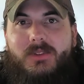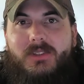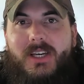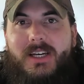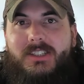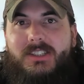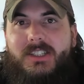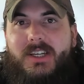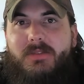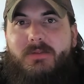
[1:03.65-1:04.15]

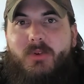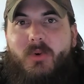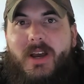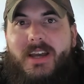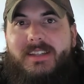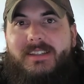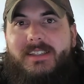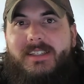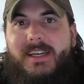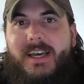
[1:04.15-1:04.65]
slash
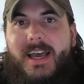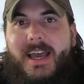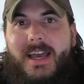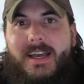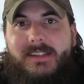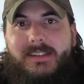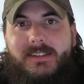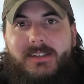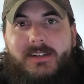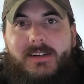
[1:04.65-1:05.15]
giveaway to
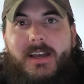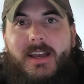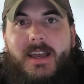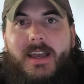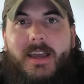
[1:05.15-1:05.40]
enter.